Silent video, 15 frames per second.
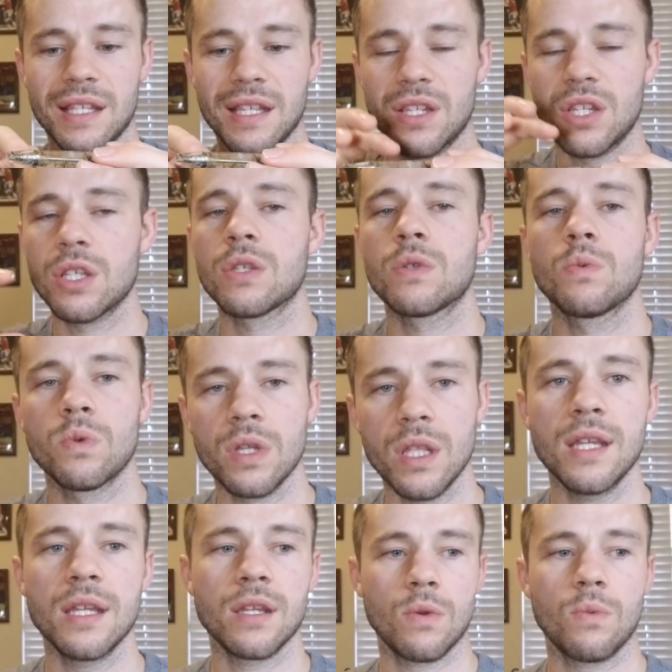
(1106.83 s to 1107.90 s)
It's just
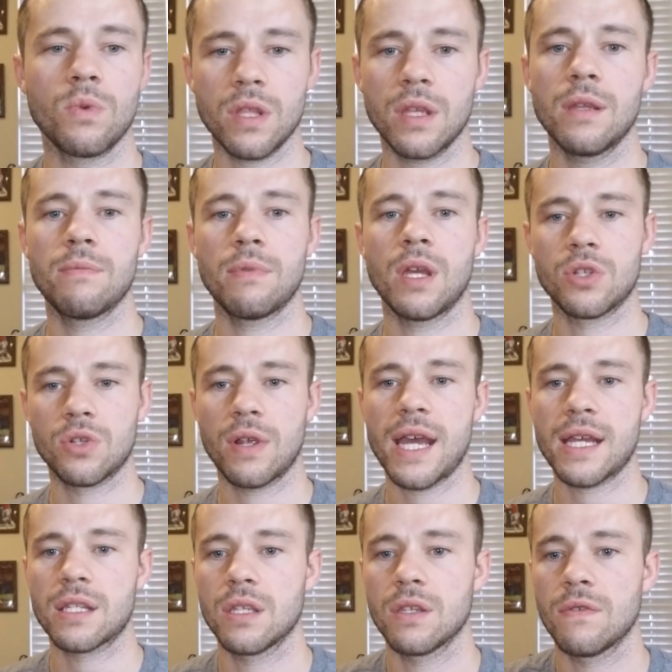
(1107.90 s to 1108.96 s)
really, really
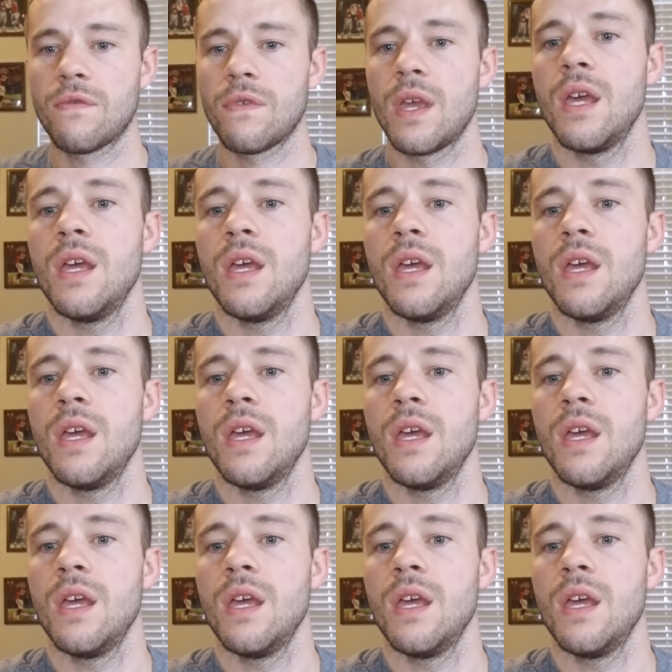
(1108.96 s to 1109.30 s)
attractive.